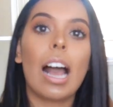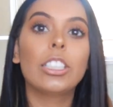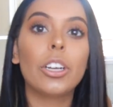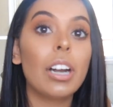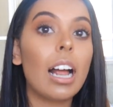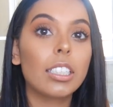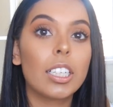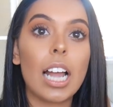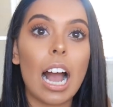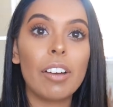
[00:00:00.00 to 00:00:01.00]
I don't
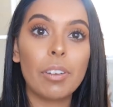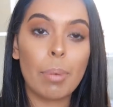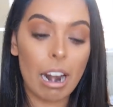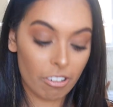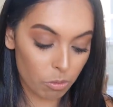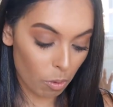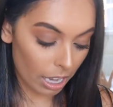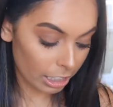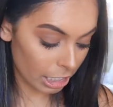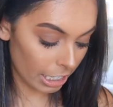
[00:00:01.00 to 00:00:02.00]
actually have a pair of
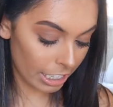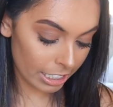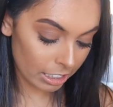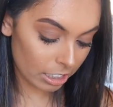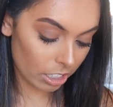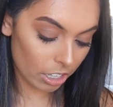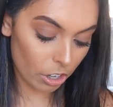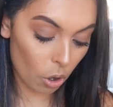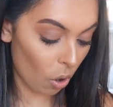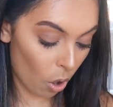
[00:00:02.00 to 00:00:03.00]
white jeans
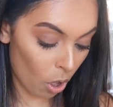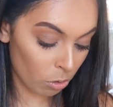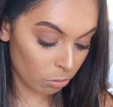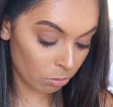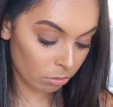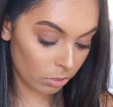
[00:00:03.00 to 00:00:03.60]
at all.